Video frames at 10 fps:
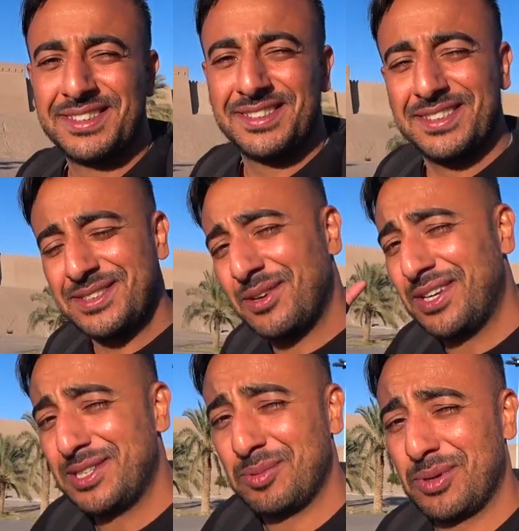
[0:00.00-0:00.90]
Let's go and
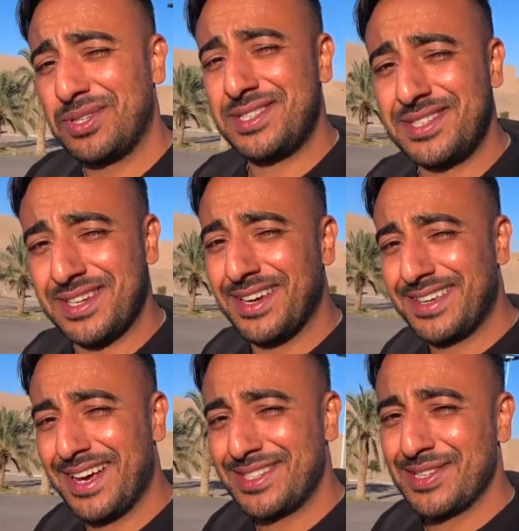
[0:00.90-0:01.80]
explore this
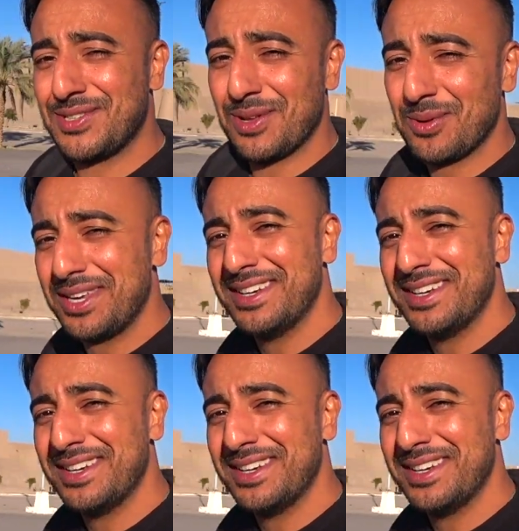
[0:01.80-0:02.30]
castle, shall we?